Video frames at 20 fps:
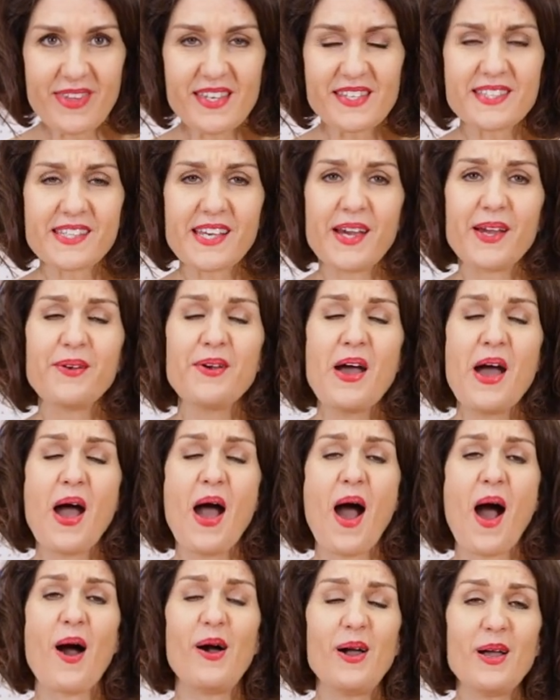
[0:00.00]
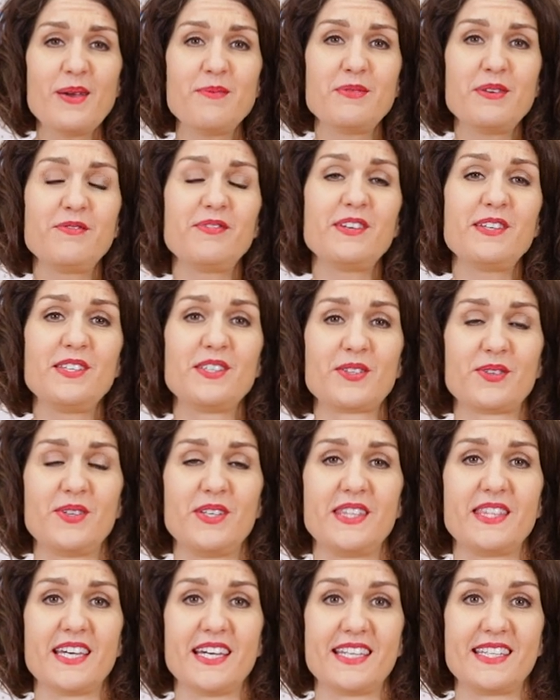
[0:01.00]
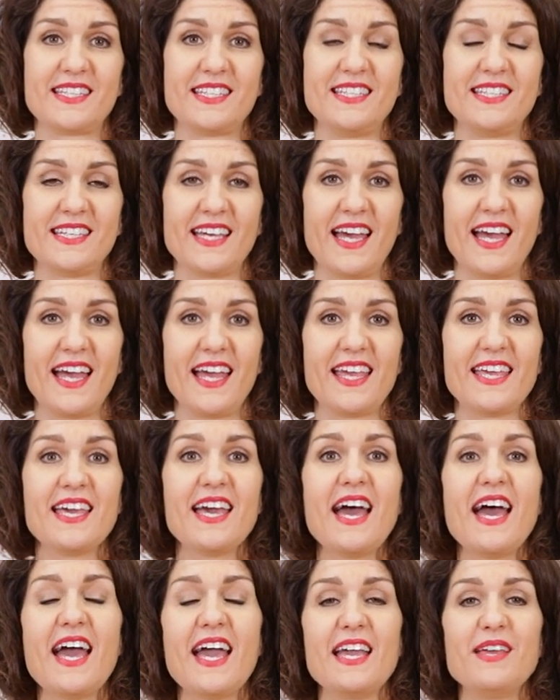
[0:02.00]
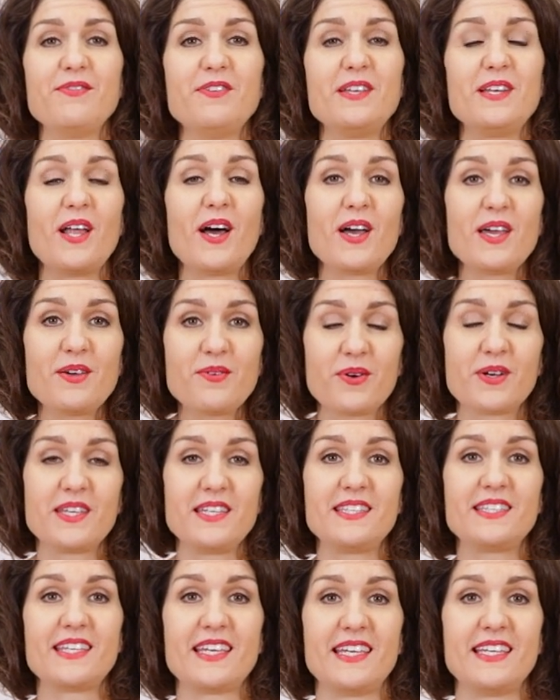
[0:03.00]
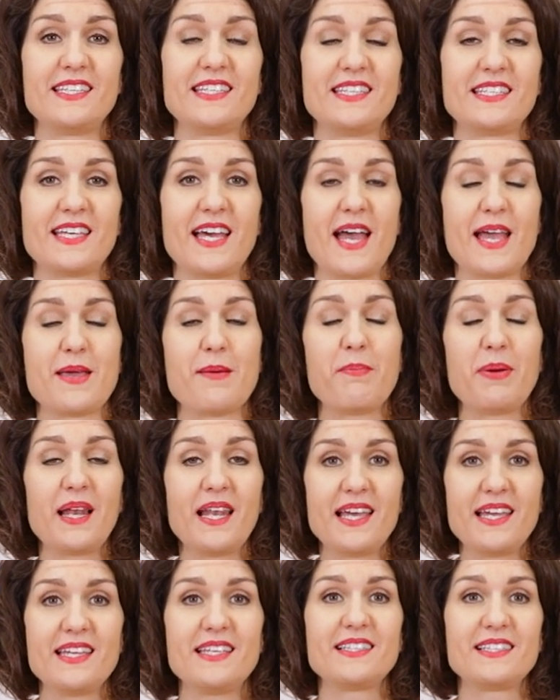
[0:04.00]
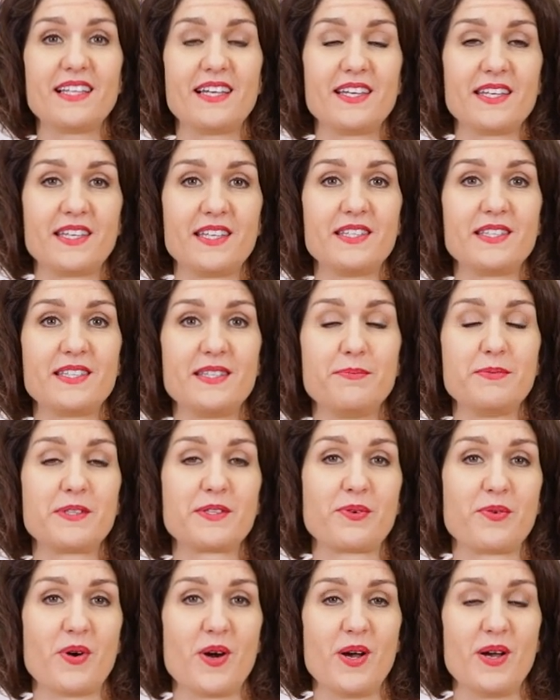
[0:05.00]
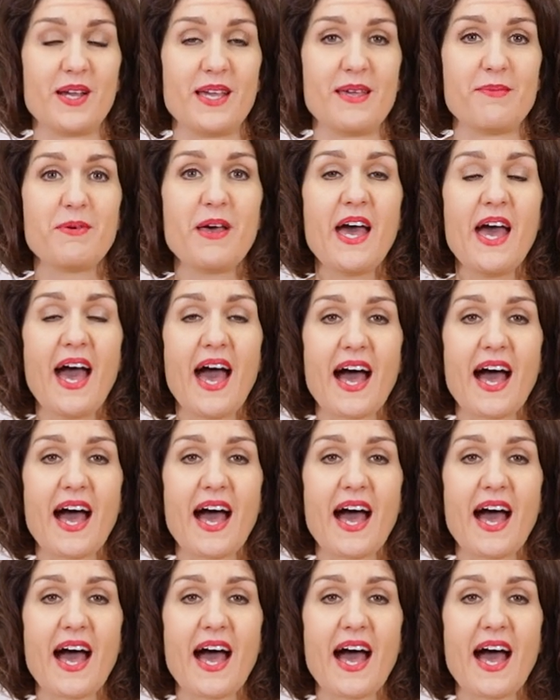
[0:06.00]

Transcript: So I hope you've enjoyed that today. If you like what you see today, please like and subscribe.